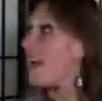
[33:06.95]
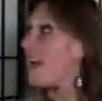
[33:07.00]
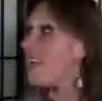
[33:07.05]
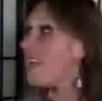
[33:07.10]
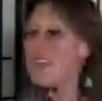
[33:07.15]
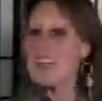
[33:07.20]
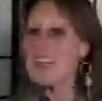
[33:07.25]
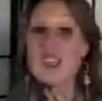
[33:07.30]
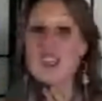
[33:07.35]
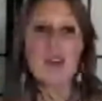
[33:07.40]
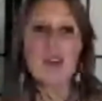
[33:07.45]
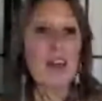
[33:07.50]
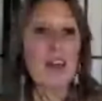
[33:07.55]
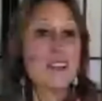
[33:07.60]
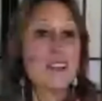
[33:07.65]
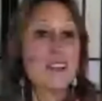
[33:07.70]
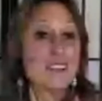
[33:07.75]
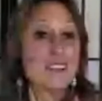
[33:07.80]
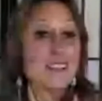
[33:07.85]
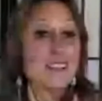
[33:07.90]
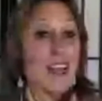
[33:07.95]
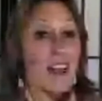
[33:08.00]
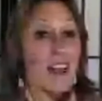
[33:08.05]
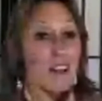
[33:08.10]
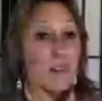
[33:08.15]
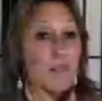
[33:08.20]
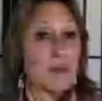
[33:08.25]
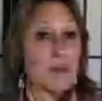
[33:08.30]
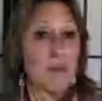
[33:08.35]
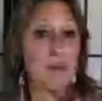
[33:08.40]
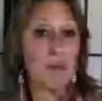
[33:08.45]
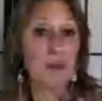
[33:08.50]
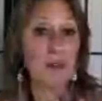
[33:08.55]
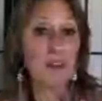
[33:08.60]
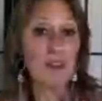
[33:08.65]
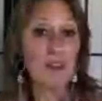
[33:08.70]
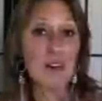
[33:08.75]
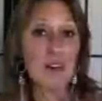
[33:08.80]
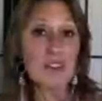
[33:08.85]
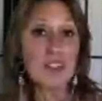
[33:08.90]
And they try and sell
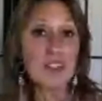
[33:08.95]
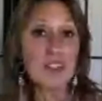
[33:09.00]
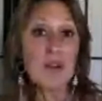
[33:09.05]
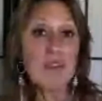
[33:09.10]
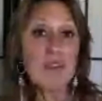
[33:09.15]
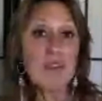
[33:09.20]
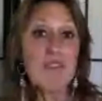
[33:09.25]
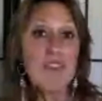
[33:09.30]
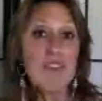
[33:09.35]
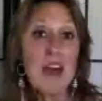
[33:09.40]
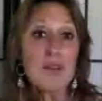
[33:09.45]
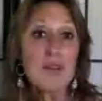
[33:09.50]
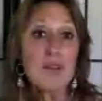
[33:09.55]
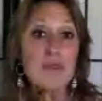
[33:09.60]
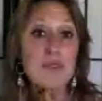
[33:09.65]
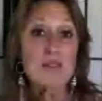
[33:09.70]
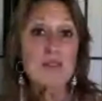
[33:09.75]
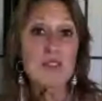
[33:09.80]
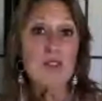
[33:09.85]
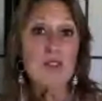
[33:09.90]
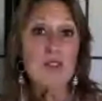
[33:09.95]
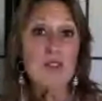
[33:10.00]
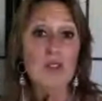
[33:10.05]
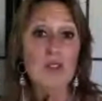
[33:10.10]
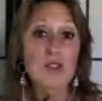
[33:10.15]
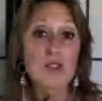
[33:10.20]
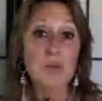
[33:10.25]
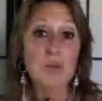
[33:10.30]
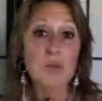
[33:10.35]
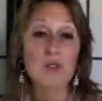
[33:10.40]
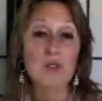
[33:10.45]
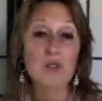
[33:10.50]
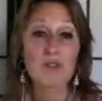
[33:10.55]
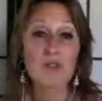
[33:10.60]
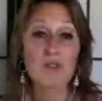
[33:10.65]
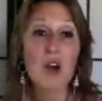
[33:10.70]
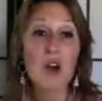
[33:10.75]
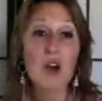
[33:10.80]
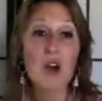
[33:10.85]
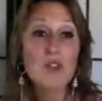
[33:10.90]
people on you know on thousands of dollars worth of
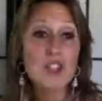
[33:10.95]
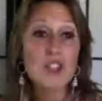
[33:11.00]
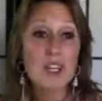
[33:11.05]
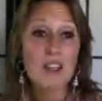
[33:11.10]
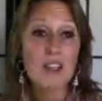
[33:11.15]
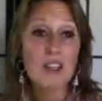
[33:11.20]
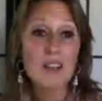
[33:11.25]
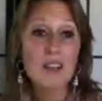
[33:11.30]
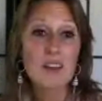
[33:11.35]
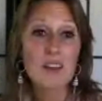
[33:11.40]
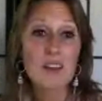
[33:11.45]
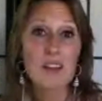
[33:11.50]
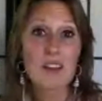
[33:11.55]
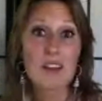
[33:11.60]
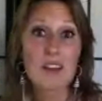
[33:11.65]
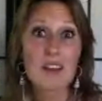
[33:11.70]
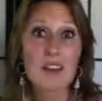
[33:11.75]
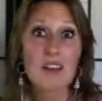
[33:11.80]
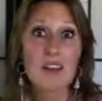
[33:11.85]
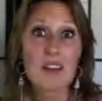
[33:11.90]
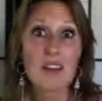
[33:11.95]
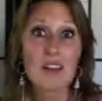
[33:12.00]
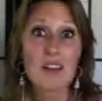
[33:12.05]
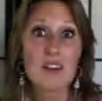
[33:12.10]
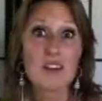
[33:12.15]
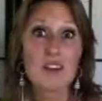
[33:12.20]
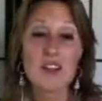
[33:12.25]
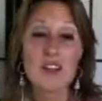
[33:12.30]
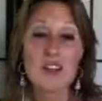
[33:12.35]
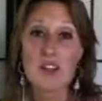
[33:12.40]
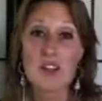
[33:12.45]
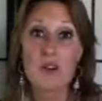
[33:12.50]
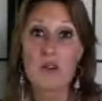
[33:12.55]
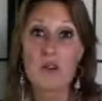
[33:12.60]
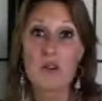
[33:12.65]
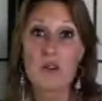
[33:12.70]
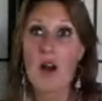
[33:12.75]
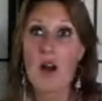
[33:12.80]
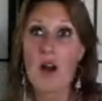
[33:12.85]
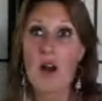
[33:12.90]
coaching you know
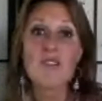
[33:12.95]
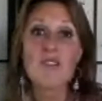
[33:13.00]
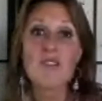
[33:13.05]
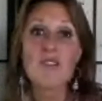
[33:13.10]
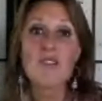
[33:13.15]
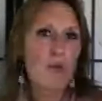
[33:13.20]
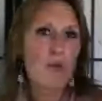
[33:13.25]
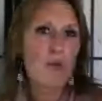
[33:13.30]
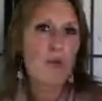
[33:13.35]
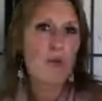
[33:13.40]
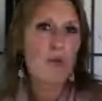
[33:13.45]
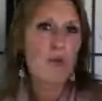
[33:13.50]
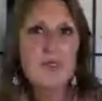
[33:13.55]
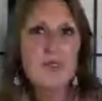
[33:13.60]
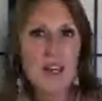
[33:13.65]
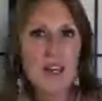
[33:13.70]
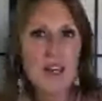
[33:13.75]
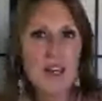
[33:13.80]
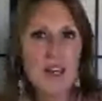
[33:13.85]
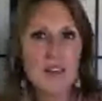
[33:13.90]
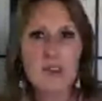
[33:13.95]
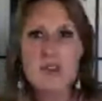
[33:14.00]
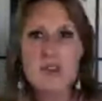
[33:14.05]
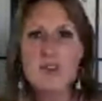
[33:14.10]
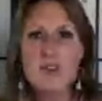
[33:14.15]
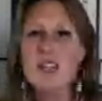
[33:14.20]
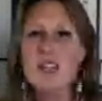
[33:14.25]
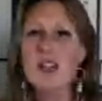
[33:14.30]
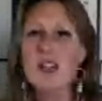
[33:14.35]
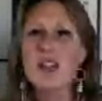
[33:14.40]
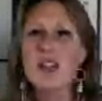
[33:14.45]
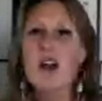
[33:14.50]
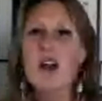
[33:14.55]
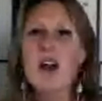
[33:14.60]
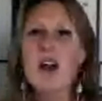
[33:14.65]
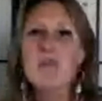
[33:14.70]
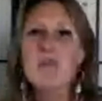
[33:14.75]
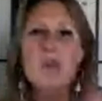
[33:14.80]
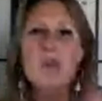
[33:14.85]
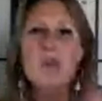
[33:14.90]
off of a website so you need a
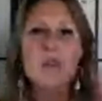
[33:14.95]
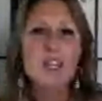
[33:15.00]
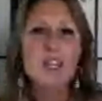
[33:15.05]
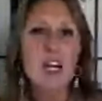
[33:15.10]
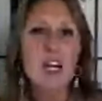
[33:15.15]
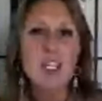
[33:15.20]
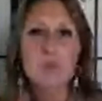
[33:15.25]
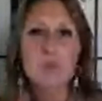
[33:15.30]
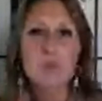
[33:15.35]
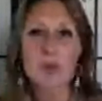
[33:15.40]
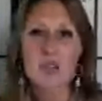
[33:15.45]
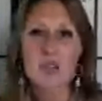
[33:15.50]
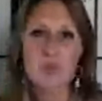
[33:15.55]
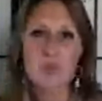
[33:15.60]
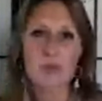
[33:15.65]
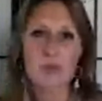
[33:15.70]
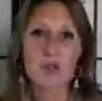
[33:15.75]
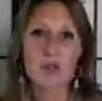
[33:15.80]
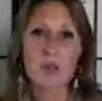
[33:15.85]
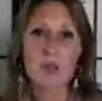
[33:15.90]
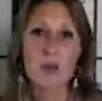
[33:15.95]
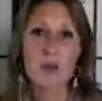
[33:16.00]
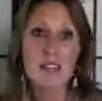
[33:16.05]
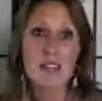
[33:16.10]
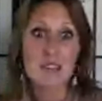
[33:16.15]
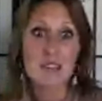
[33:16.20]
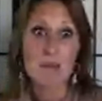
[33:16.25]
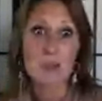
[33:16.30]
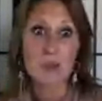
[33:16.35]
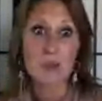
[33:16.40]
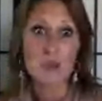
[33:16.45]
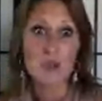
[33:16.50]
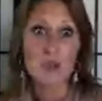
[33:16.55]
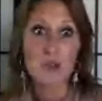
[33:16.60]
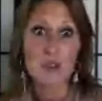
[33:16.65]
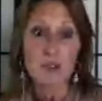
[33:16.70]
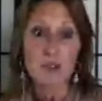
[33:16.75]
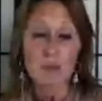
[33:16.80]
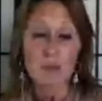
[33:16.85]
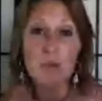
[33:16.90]
lot more touch points before that's able to
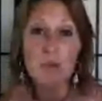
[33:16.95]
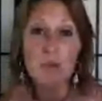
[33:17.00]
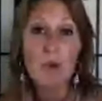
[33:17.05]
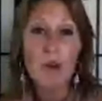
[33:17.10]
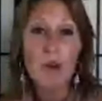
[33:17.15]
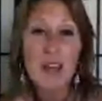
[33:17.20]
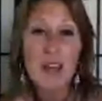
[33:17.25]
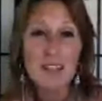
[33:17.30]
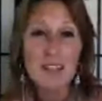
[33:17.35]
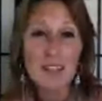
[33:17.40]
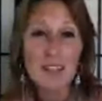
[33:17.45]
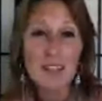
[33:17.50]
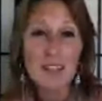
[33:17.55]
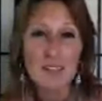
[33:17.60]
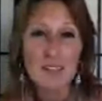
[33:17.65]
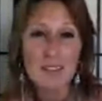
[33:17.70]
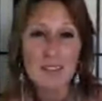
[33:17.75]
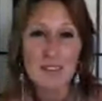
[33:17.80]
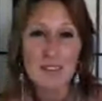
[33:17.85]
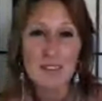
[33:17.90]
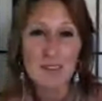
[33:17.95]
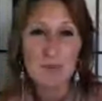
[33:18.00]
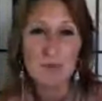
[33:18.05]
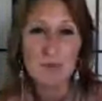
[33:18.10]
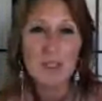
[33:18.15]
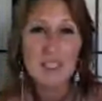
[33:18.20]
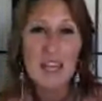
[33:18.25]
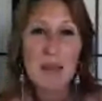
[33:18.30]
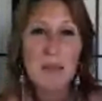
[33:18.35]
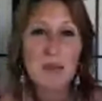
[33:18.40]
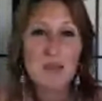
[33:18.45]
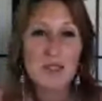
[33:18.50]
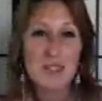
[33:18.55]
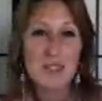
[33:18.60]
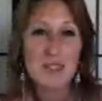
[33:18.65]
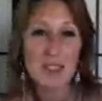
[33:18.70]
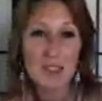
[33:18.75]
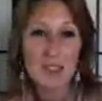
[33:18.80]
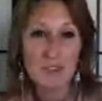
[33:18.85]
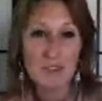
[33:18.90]
before anything is is really able to
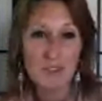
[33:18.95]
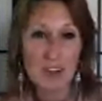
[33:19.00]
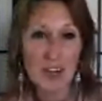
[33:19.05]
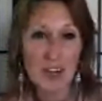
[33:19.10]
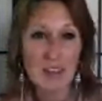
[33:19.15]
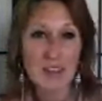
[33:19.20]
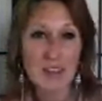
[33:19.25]
solidify